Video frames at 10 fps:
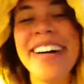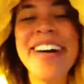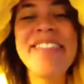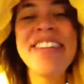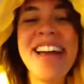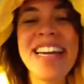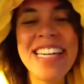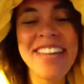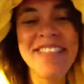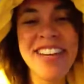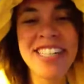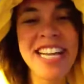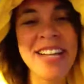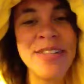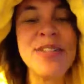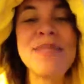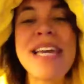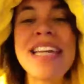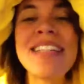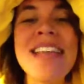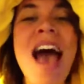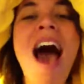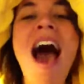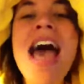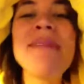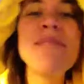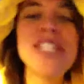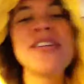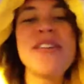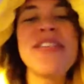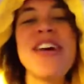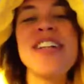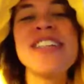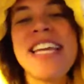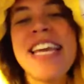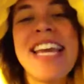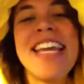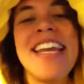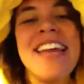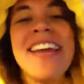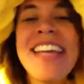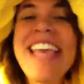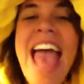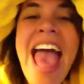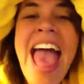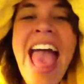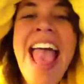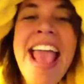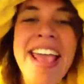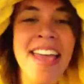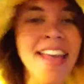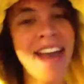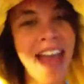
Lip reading: Of the 90 day video challenge, which means I'm 2/3 in. Yay!